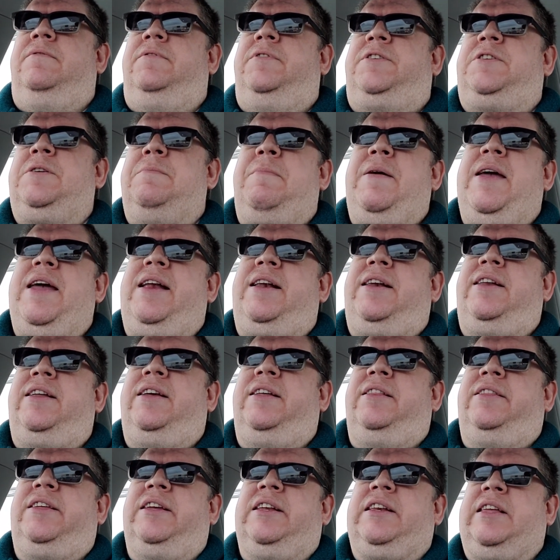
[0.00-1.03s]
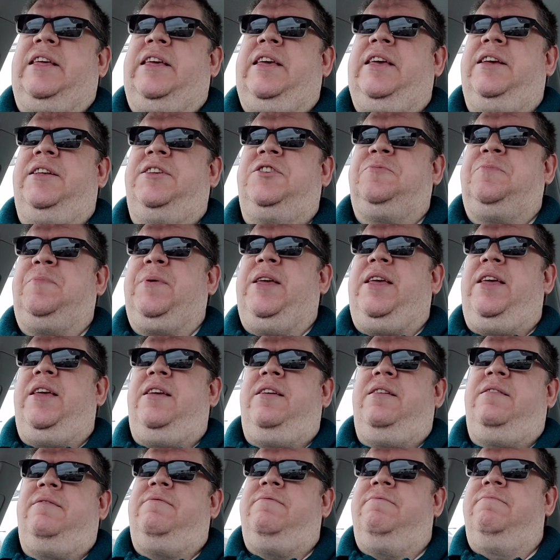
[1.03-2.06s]
demanding that kids
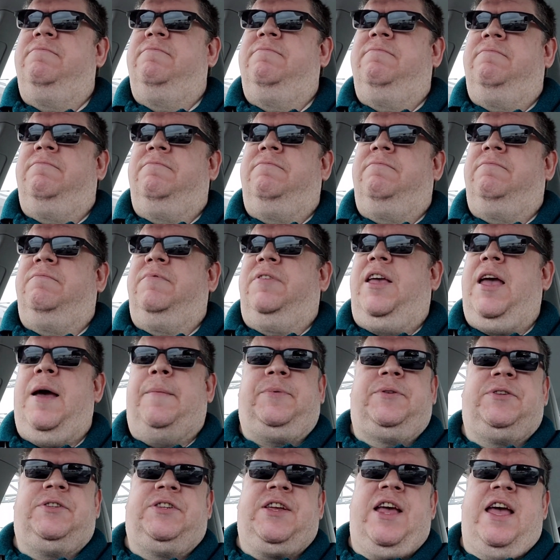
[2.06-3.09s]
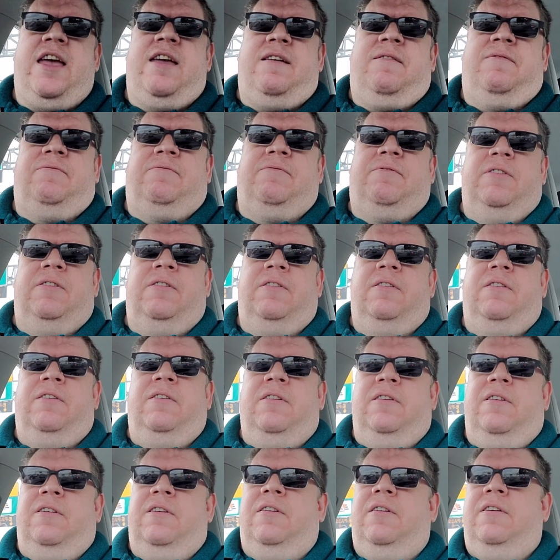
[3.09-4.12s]
be kept safe.
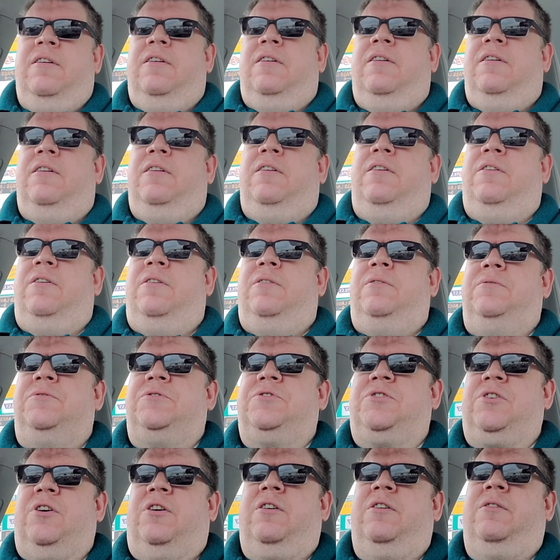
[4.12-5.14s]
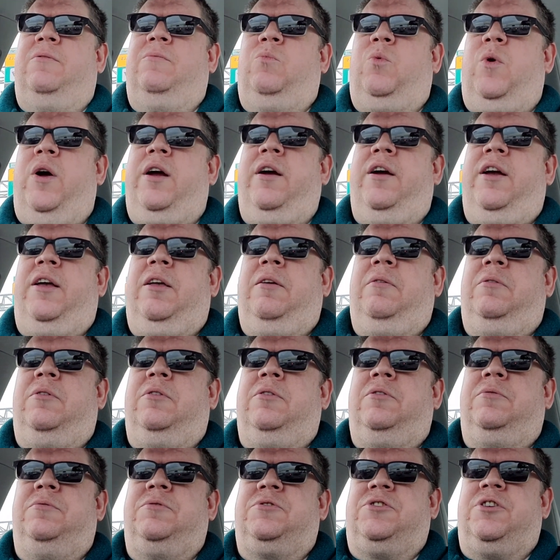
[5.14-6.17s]
Start
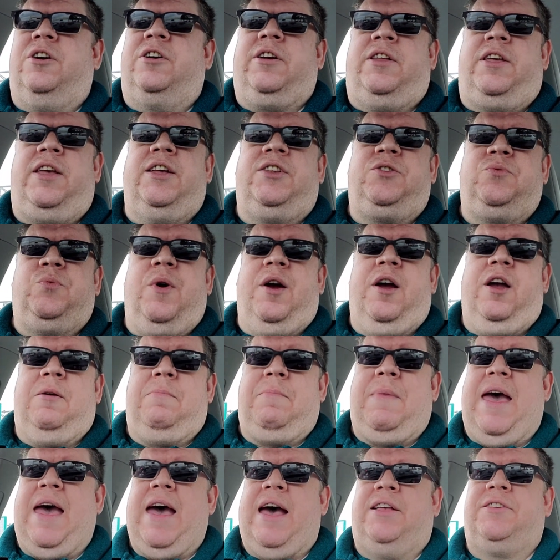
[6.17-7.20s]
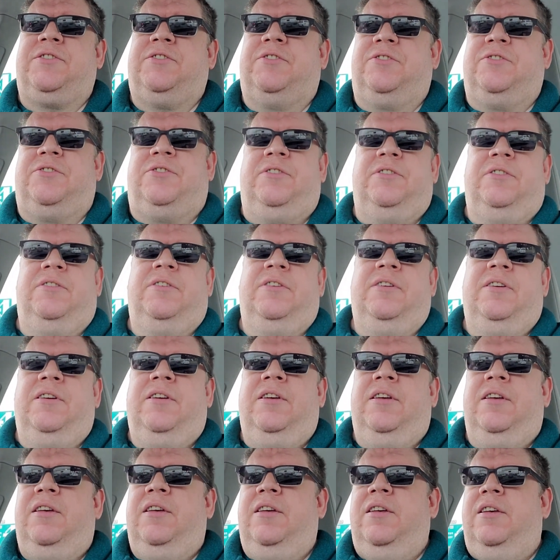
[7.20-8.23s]
kids wearing masks,
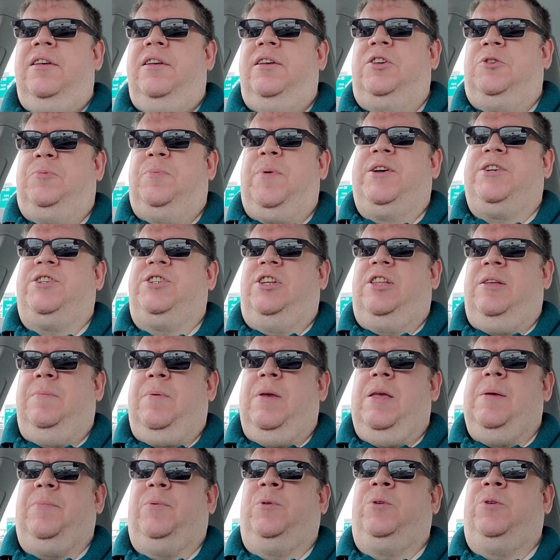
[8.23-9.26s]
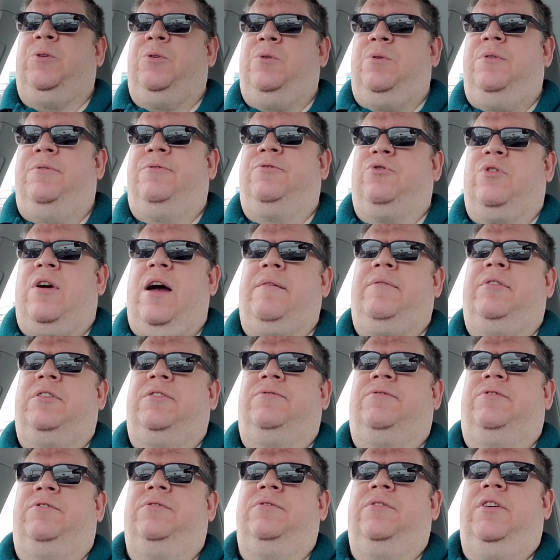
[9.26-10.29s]
especially people who have traveled
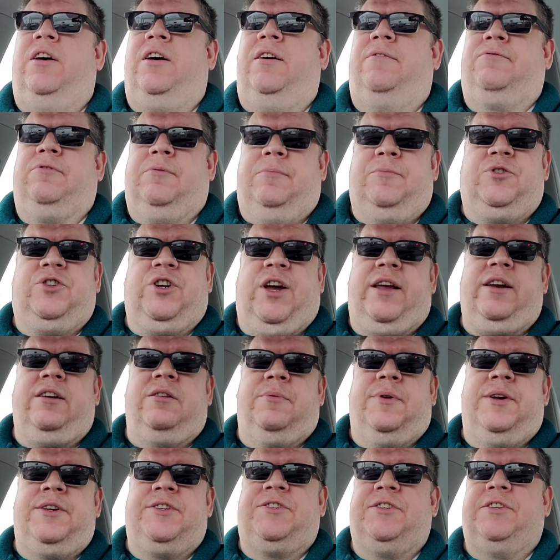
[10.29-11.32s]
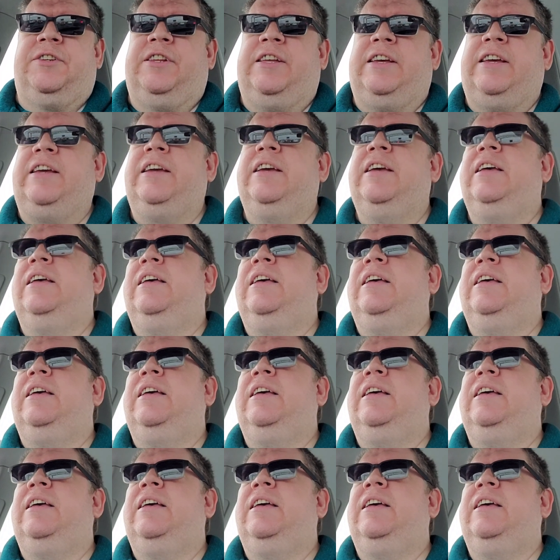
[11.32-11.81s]
from China recently.